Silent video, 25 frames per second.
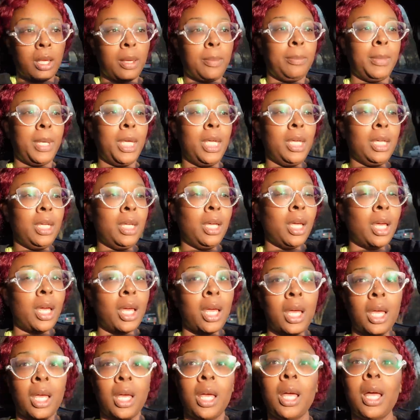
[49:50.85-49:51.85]
me,
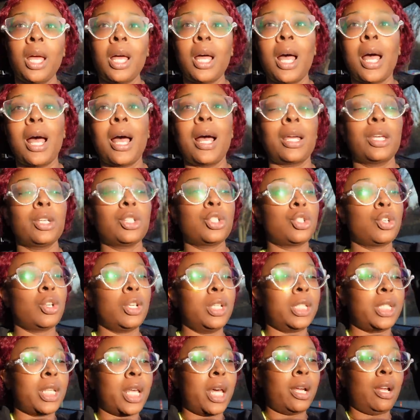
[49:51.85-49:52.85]
I can
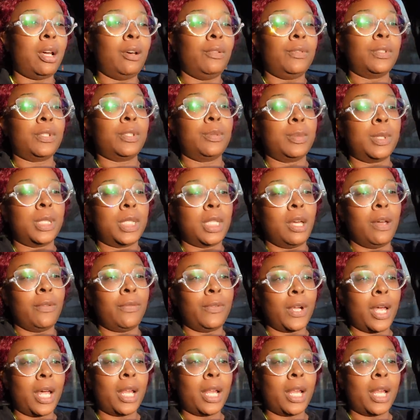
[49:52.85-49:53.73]
stress out over some stuff. And